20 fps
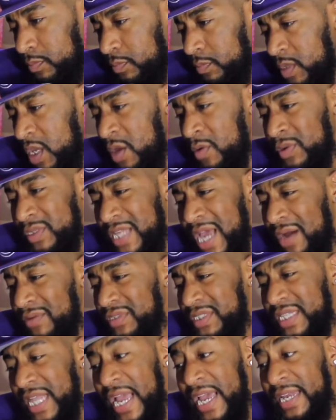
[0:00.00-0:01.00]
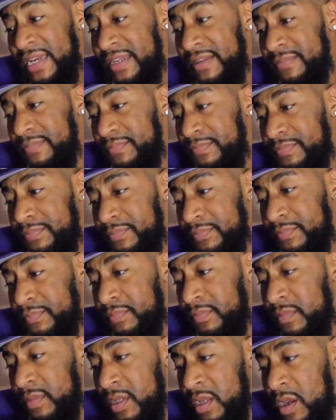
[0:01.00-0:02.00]
He was outstanding.
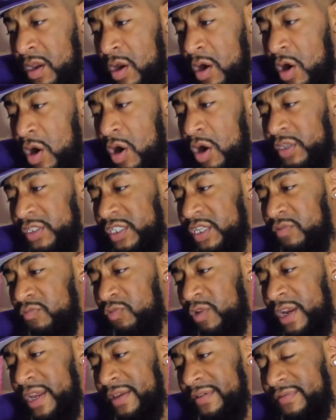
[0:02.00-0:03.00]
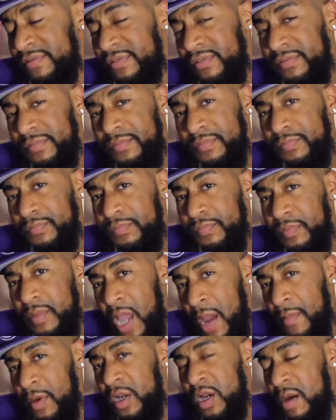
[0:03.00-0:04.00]
Austin Reeves.
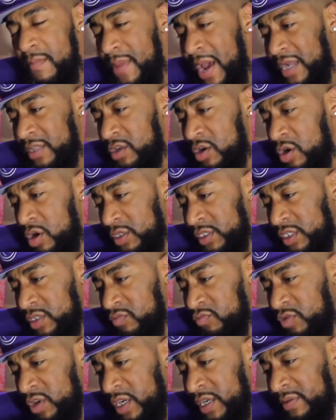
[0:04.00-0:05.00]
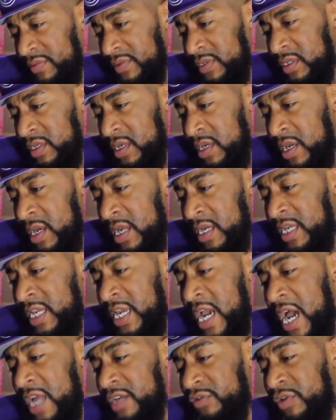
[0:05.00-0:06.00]
I'm going to come back to Austin Reeves.
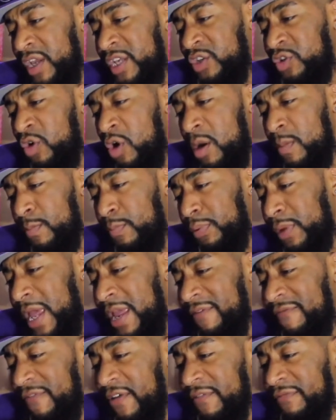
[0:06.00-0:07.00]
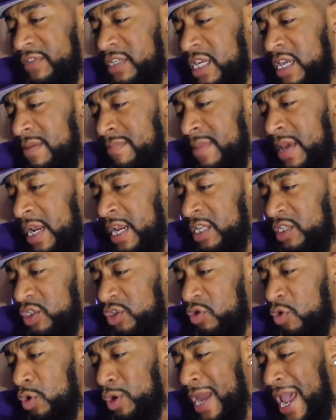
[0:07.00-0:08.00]
DeAndre Jordan played 15 minutes,
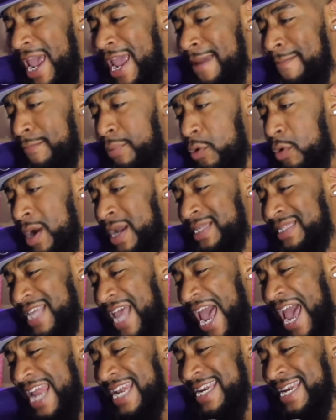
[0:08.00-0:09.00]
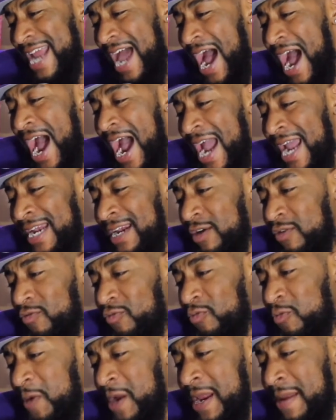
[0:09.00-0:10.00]
scored 8 points, had 9
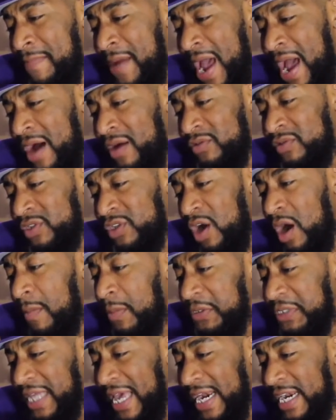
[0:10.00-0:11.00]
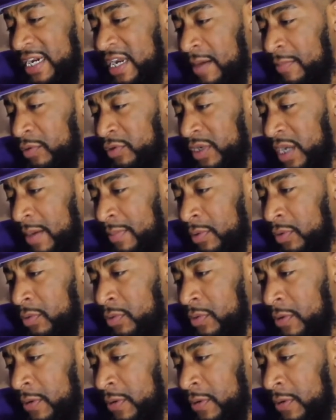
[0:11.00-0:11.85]
rebounds, almost had a double-double.